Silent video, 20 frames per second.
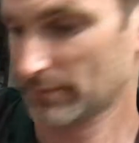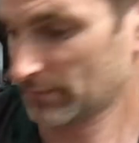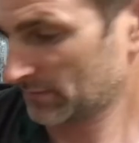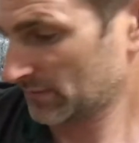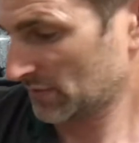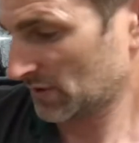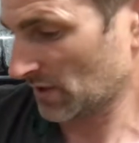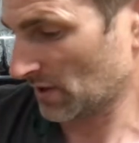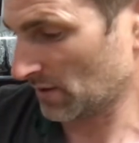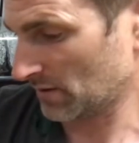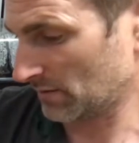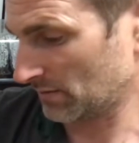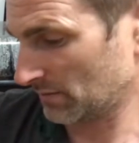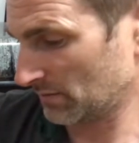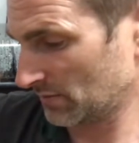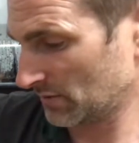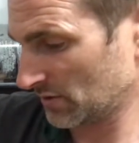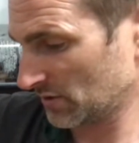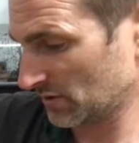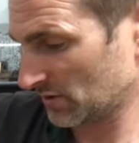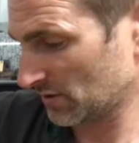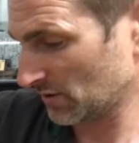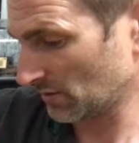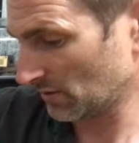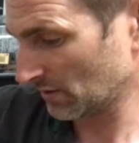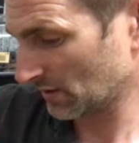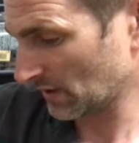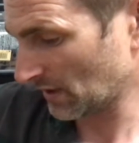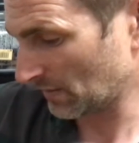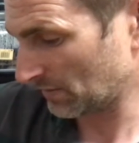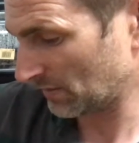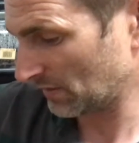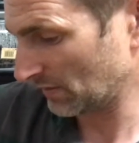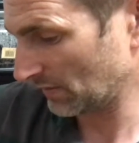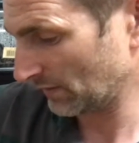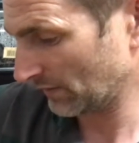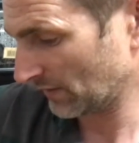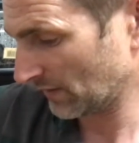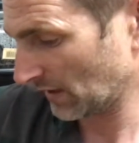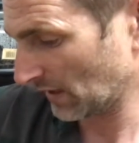So we'll just do a couple of
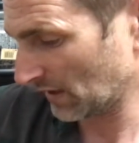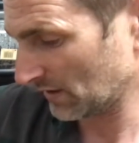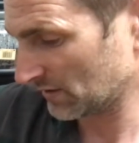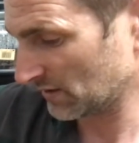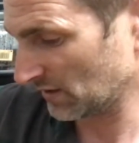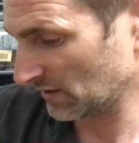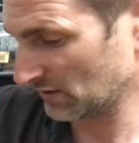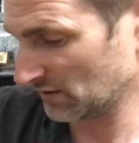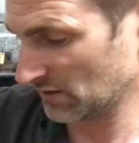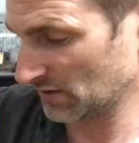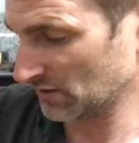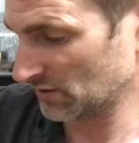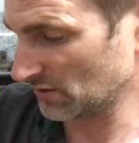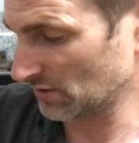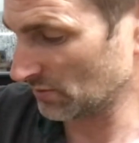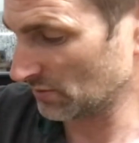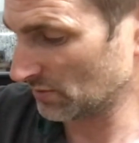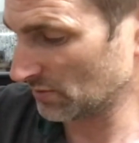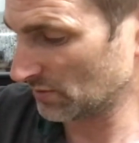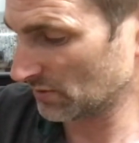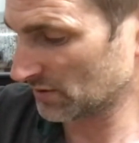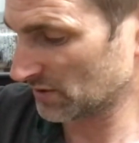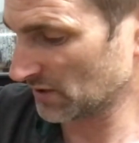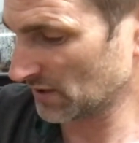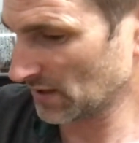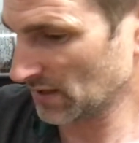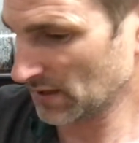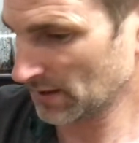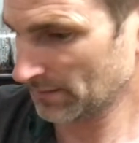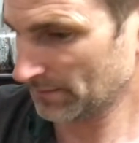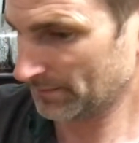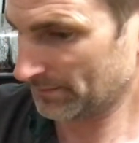cuttings into the water there.